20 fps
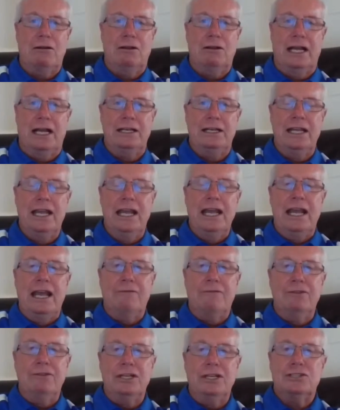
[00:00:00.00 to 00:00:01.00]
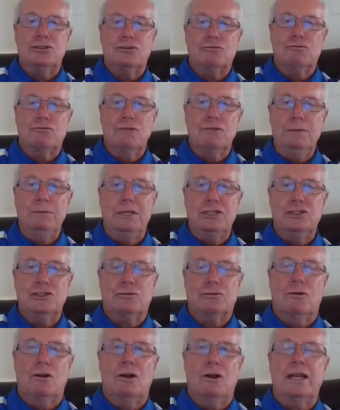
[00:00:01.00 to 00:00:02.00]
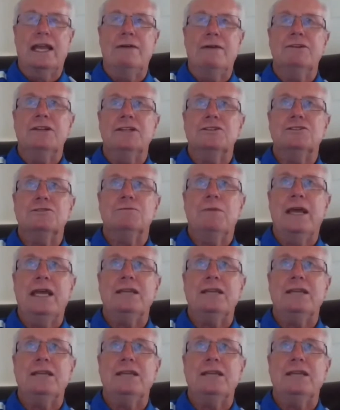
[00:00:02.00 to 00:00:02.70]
outlined have an extremely strong evidence